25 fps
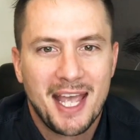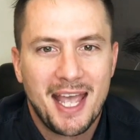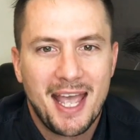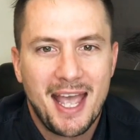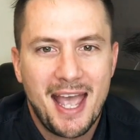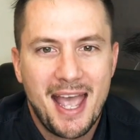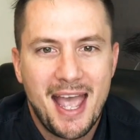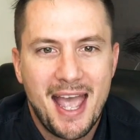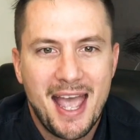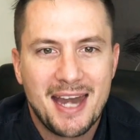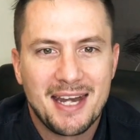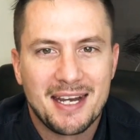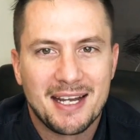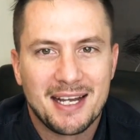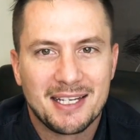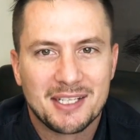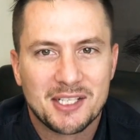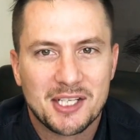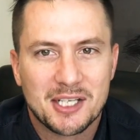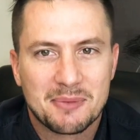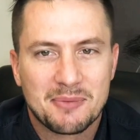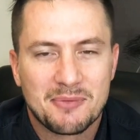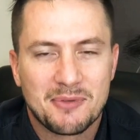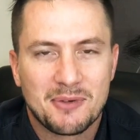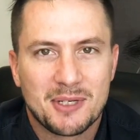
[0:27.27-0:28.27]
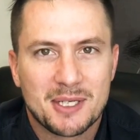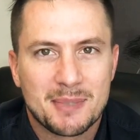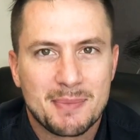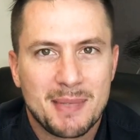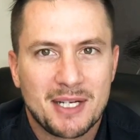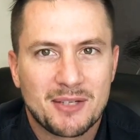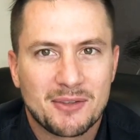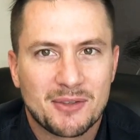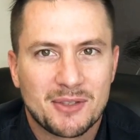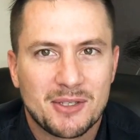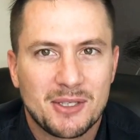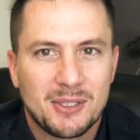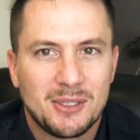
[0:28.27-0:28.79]
And just before I was
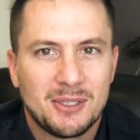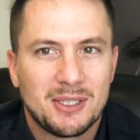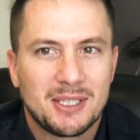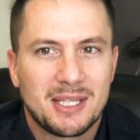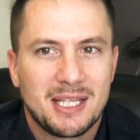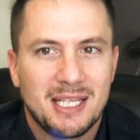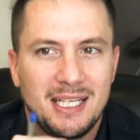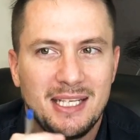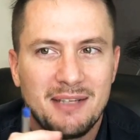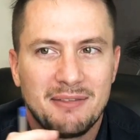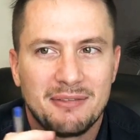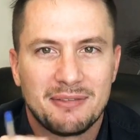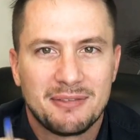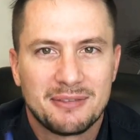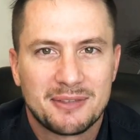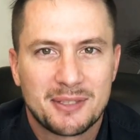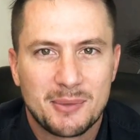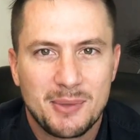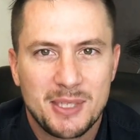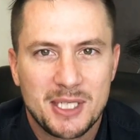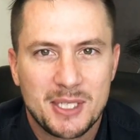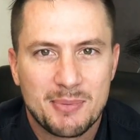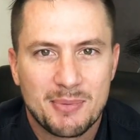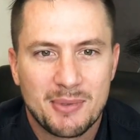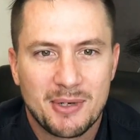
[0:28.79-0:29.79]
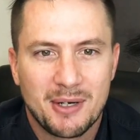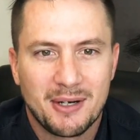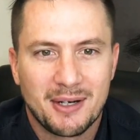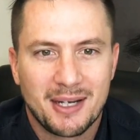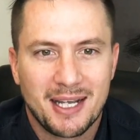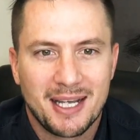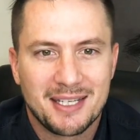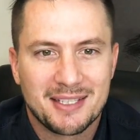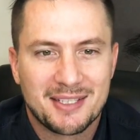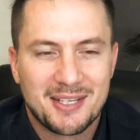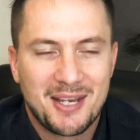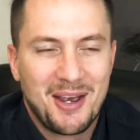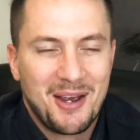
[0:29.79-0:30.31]
about to record, the switch
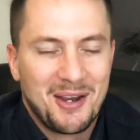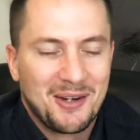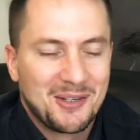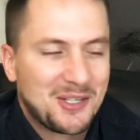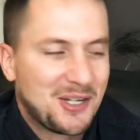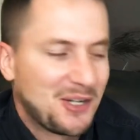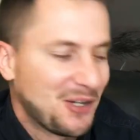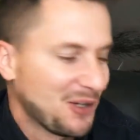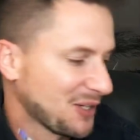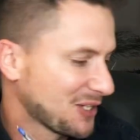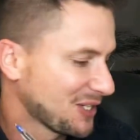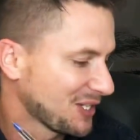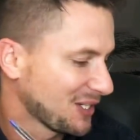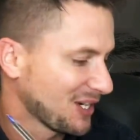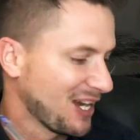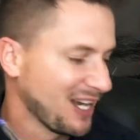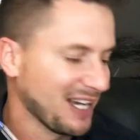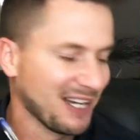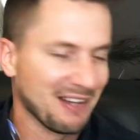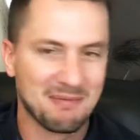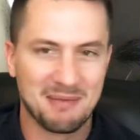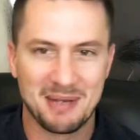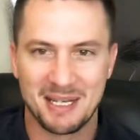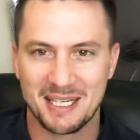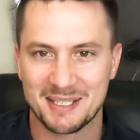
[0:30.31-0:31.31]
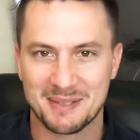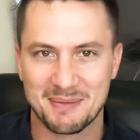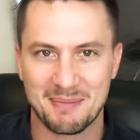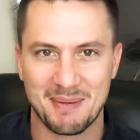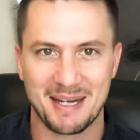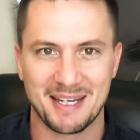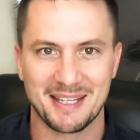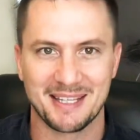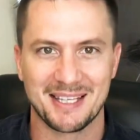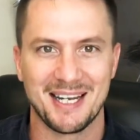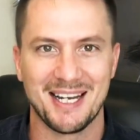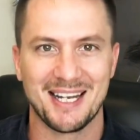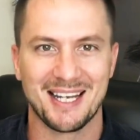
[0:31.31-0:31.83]
broke, and so Josh and I have been
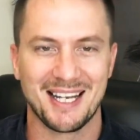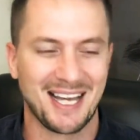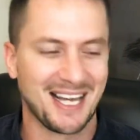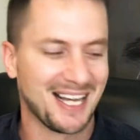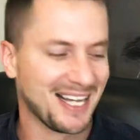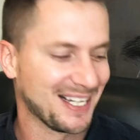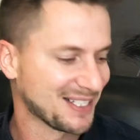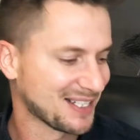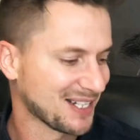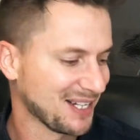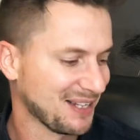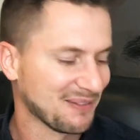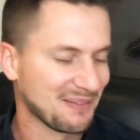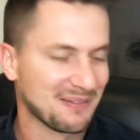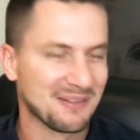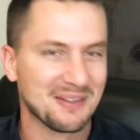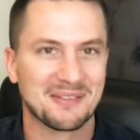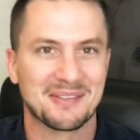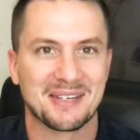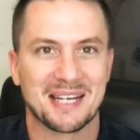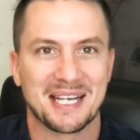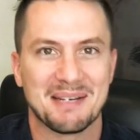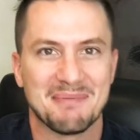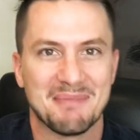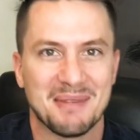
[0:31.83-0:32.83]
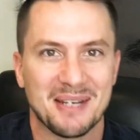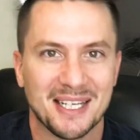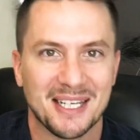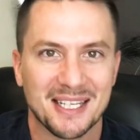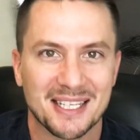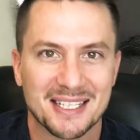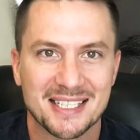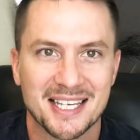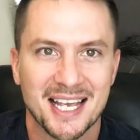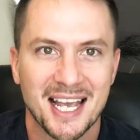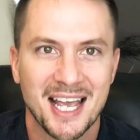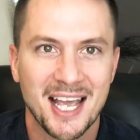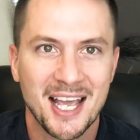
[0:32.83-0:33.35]
spending the last 15
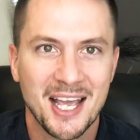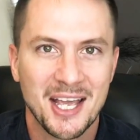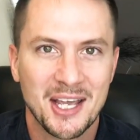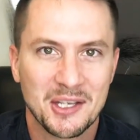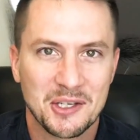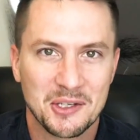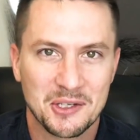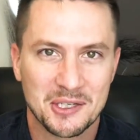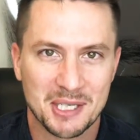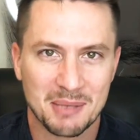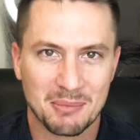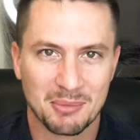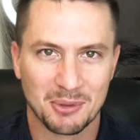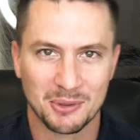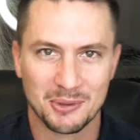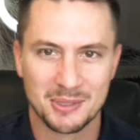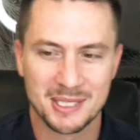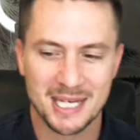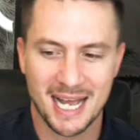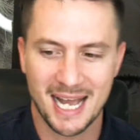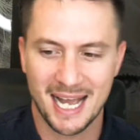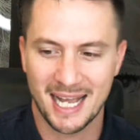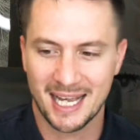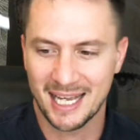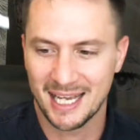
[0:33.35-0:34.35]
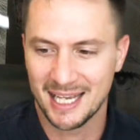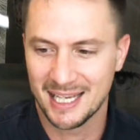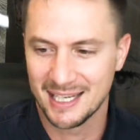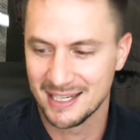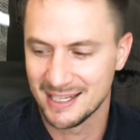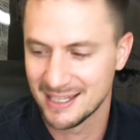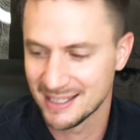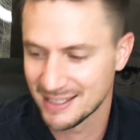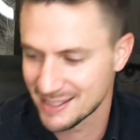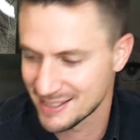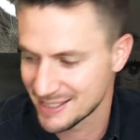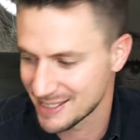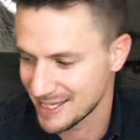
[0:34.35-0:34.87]
minutes using blue tack
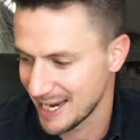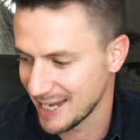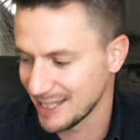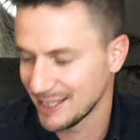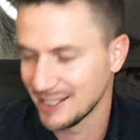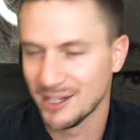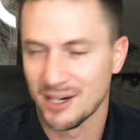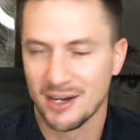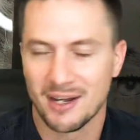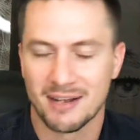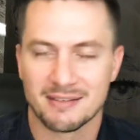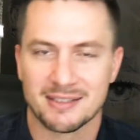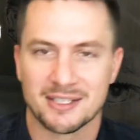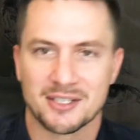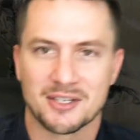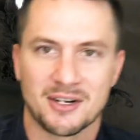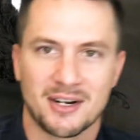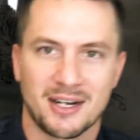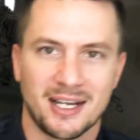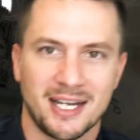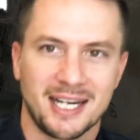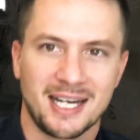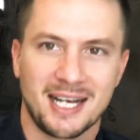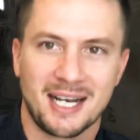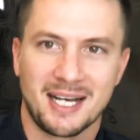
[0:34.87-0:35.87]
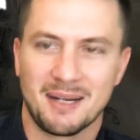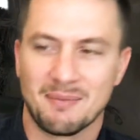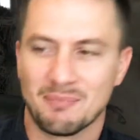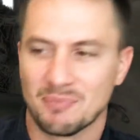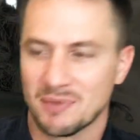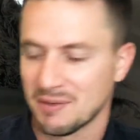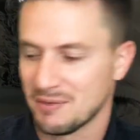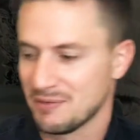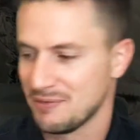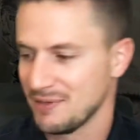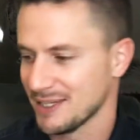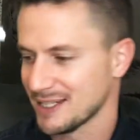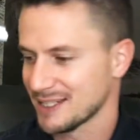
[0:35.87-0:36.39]
and Stanley knives to try
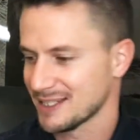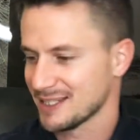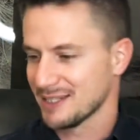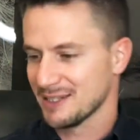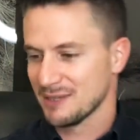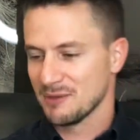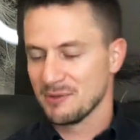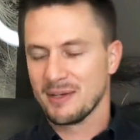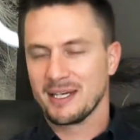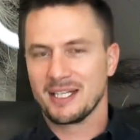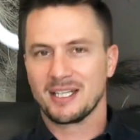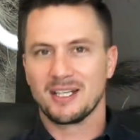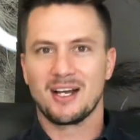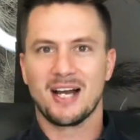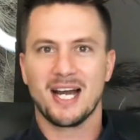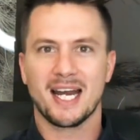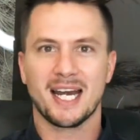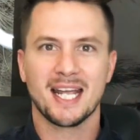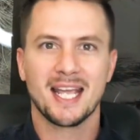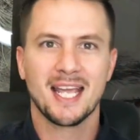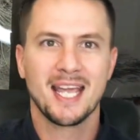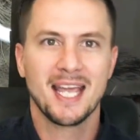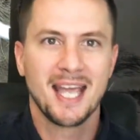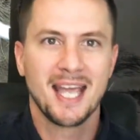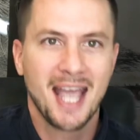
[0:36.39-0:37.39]
and fix the ring light.